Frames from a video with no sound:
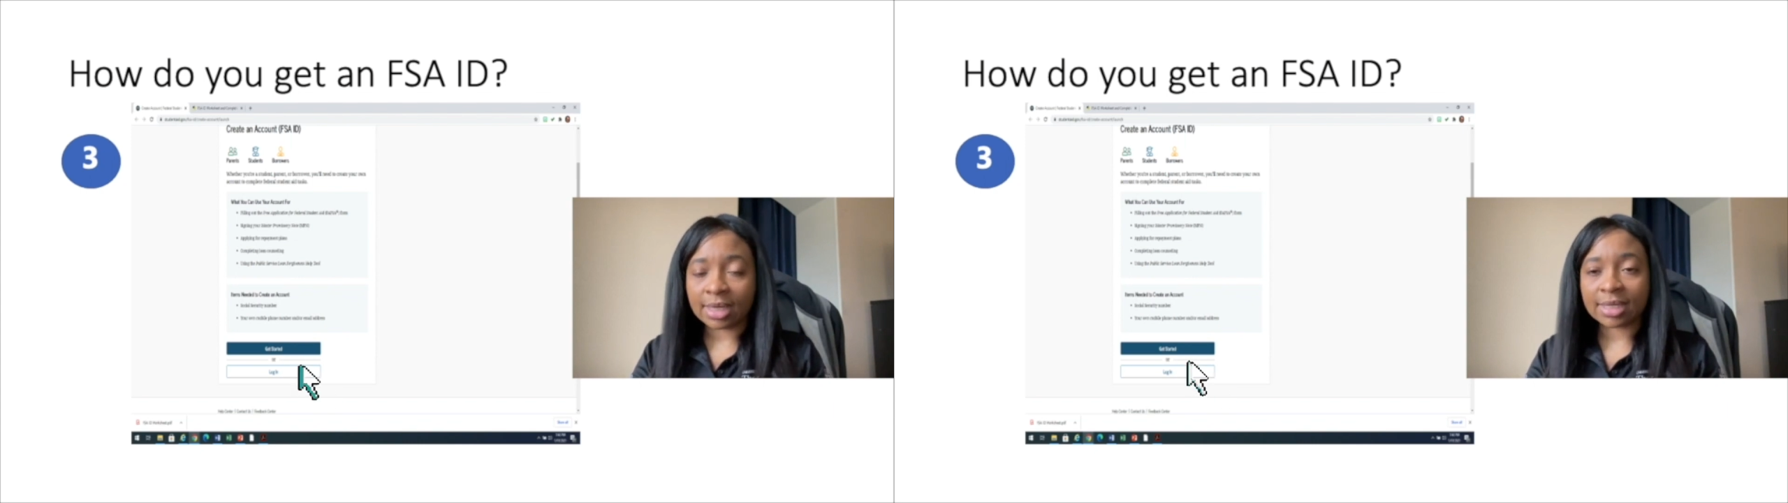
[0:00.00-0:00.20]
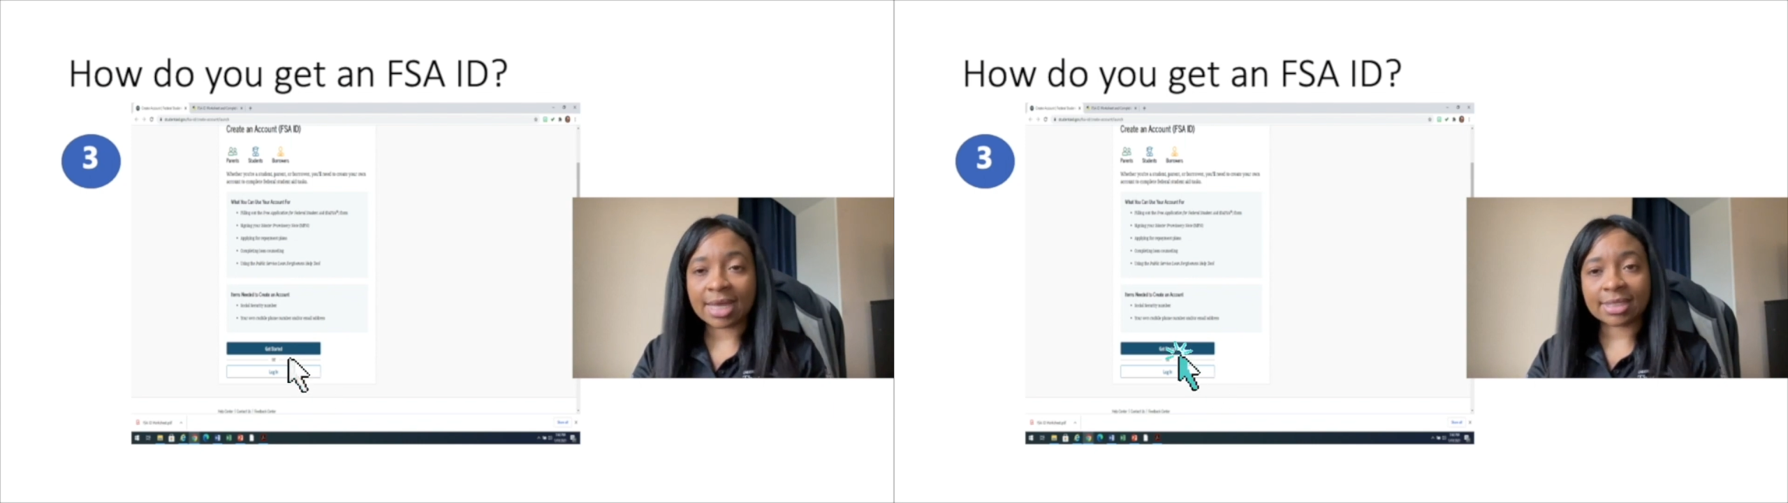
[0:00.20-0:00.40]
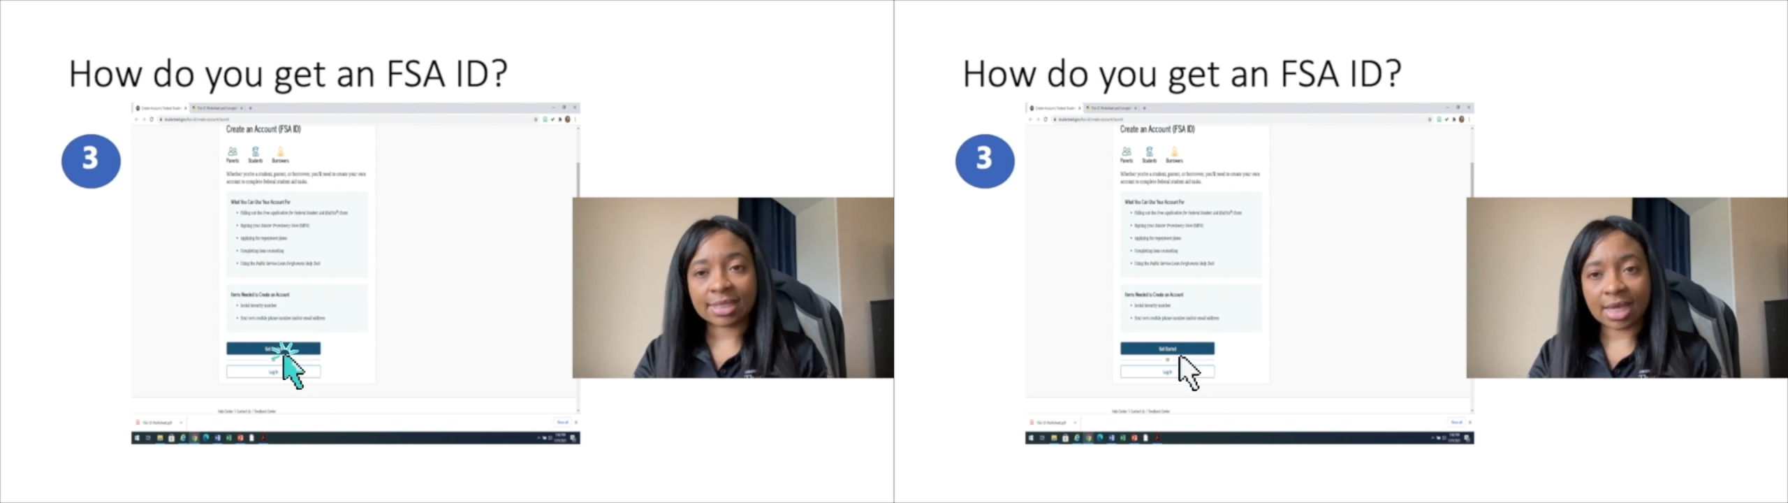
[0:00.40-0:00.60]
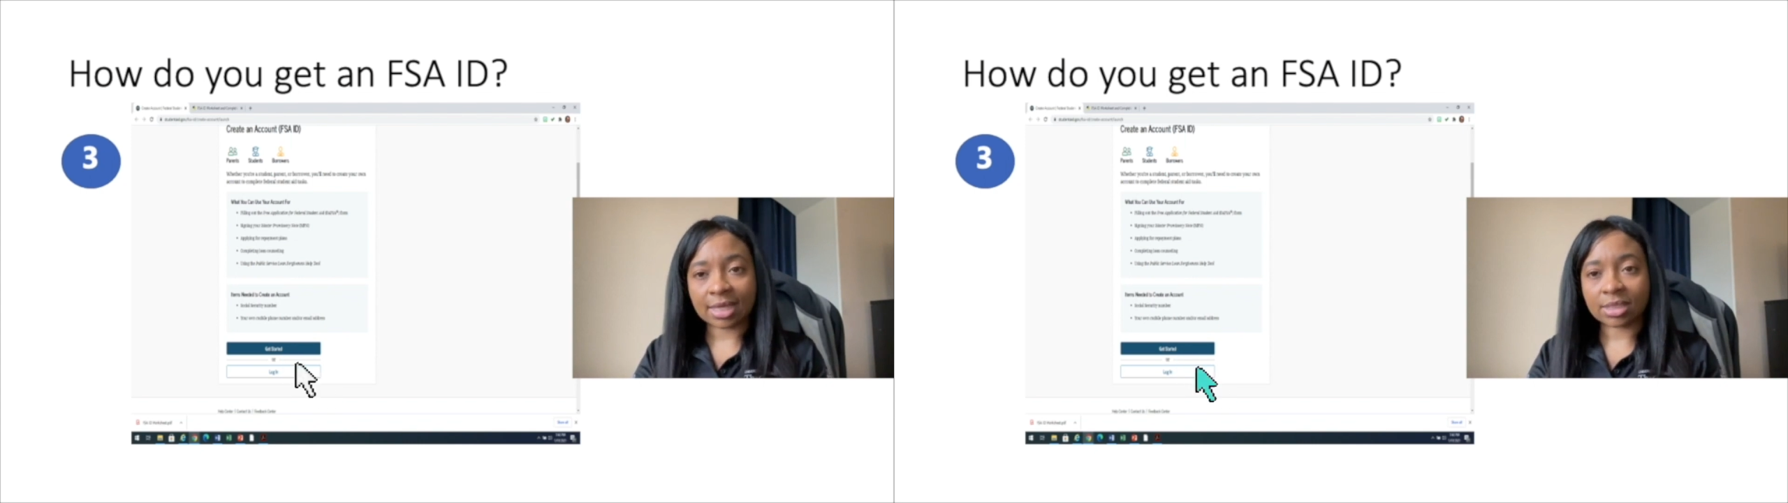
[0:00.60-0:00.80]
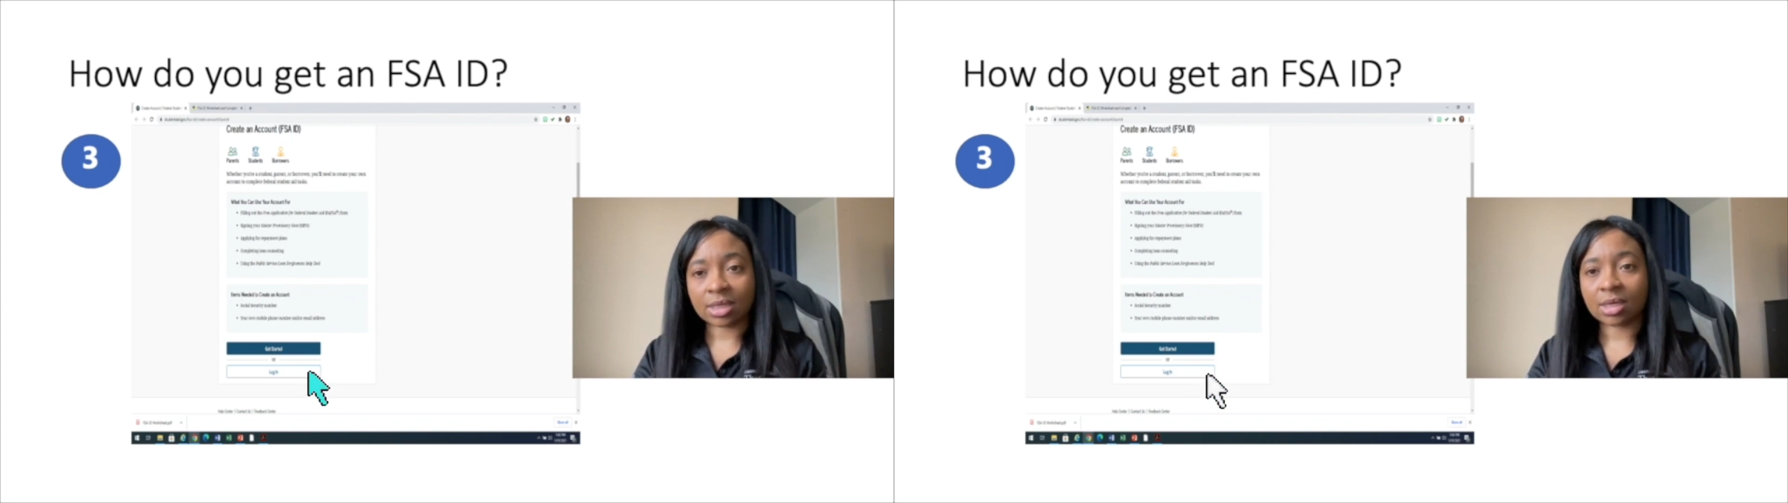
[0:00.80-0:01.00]
that
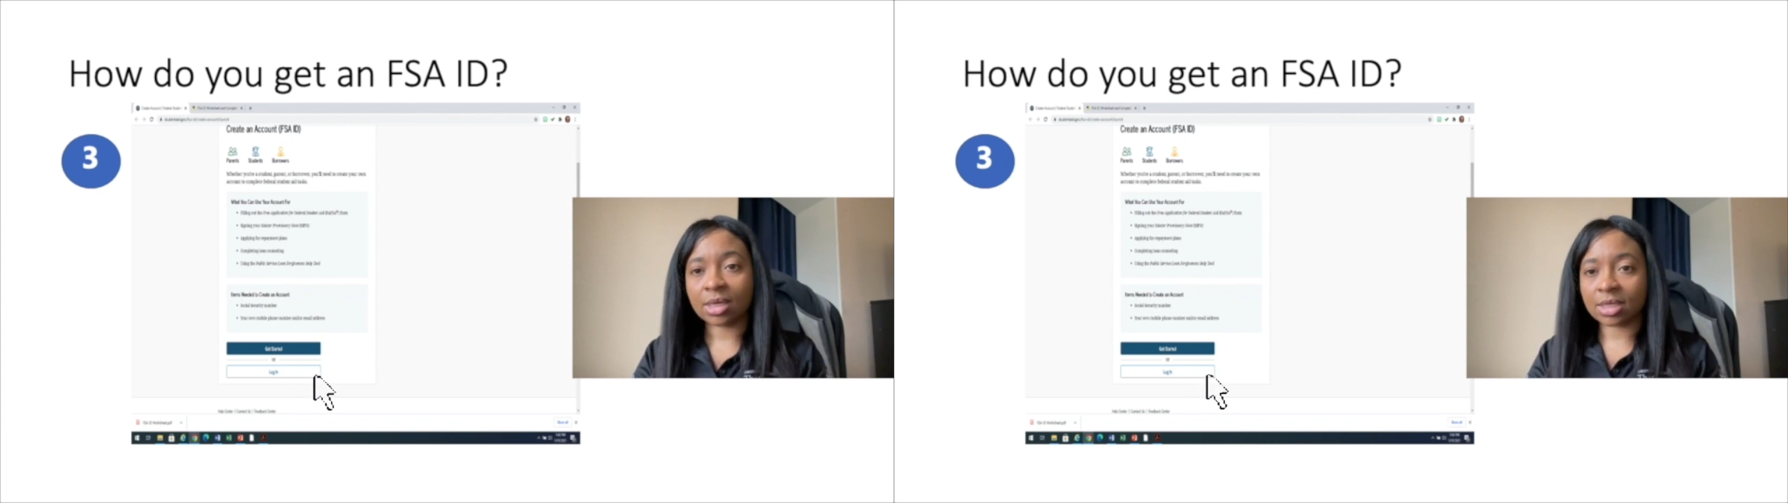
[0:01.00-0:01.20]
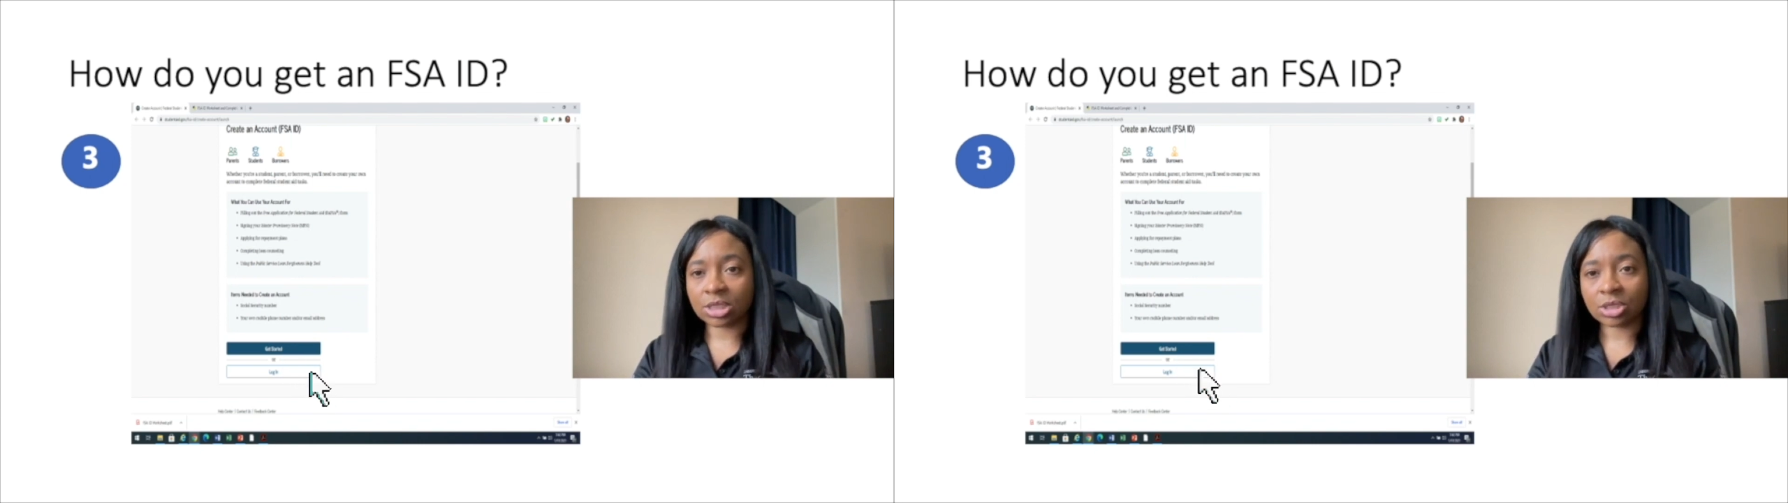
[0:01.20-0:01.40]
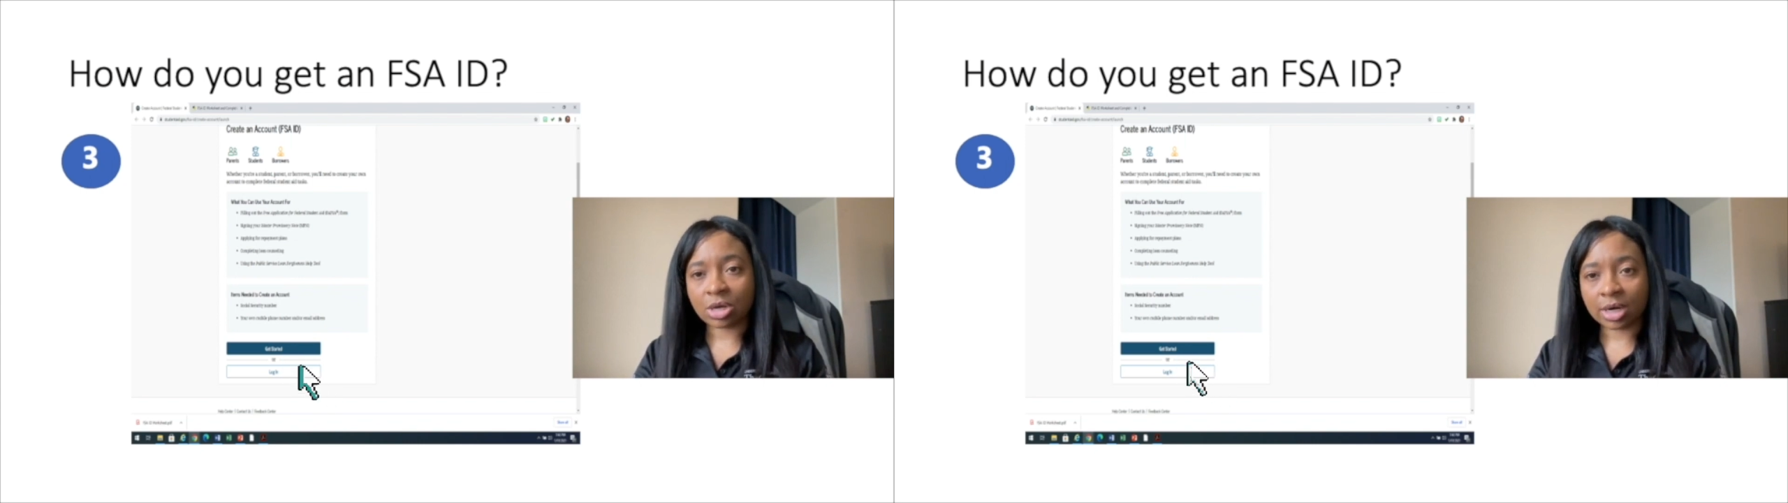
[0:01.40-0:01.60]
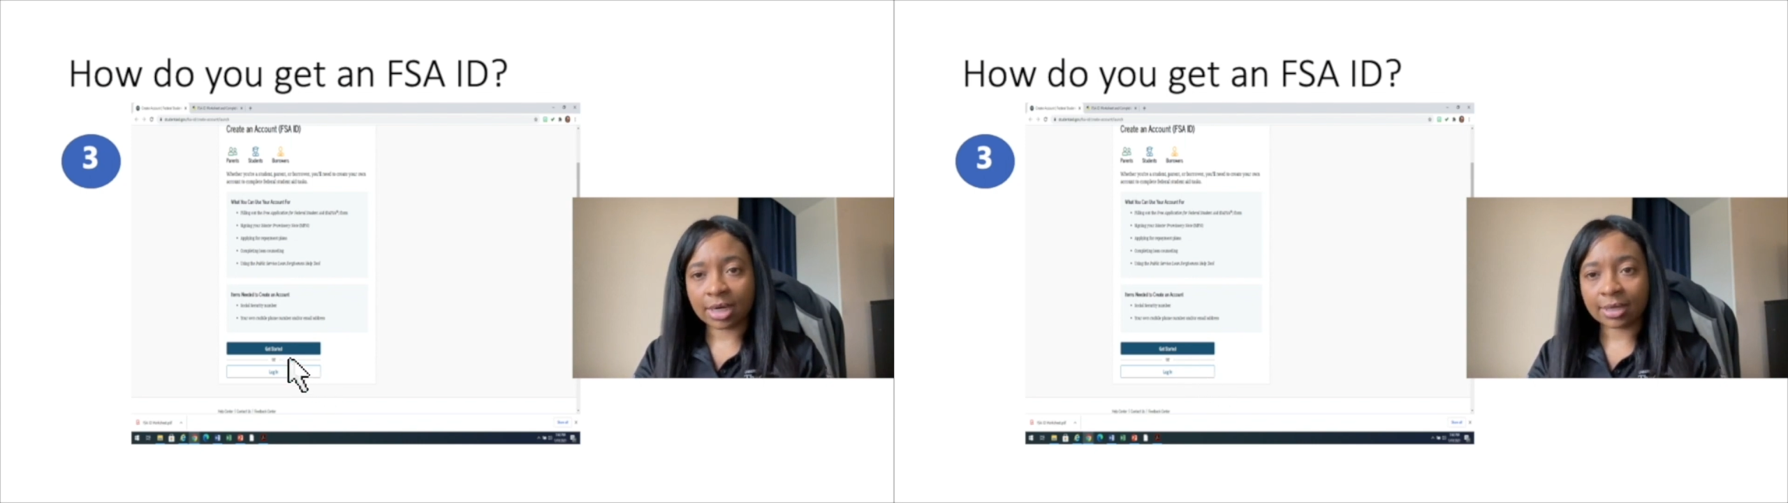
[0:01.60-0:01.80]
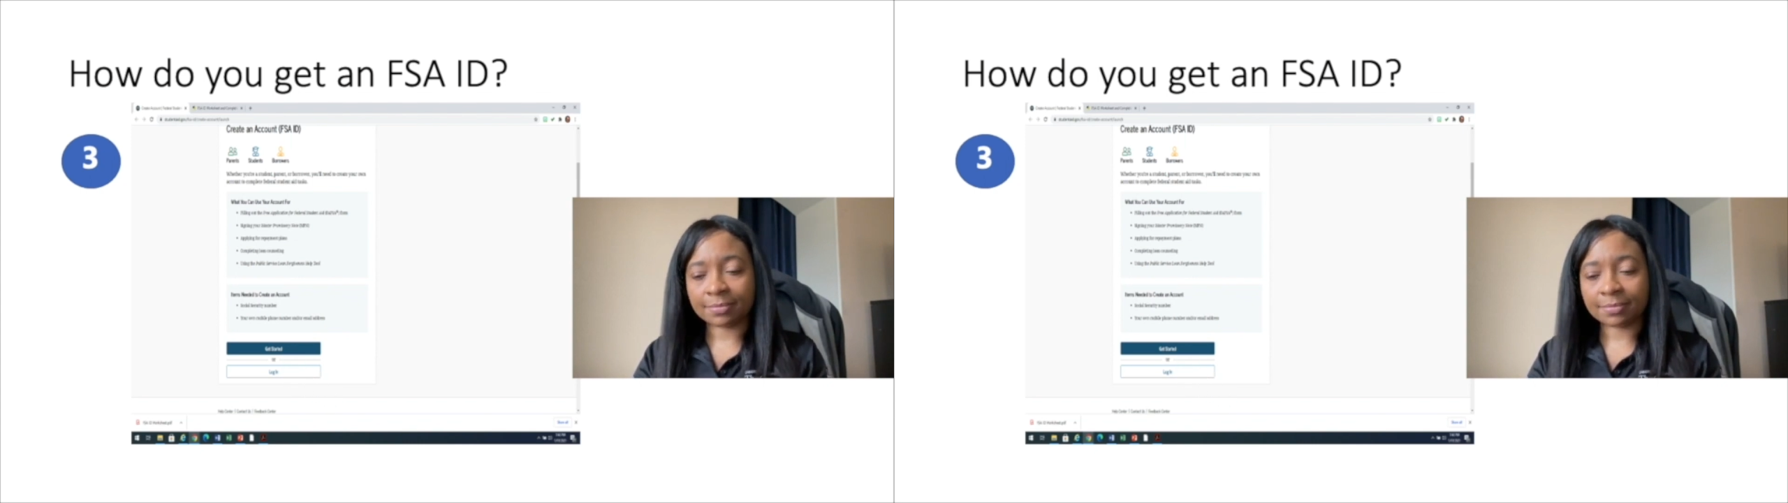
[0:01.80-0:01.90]
states Get Started.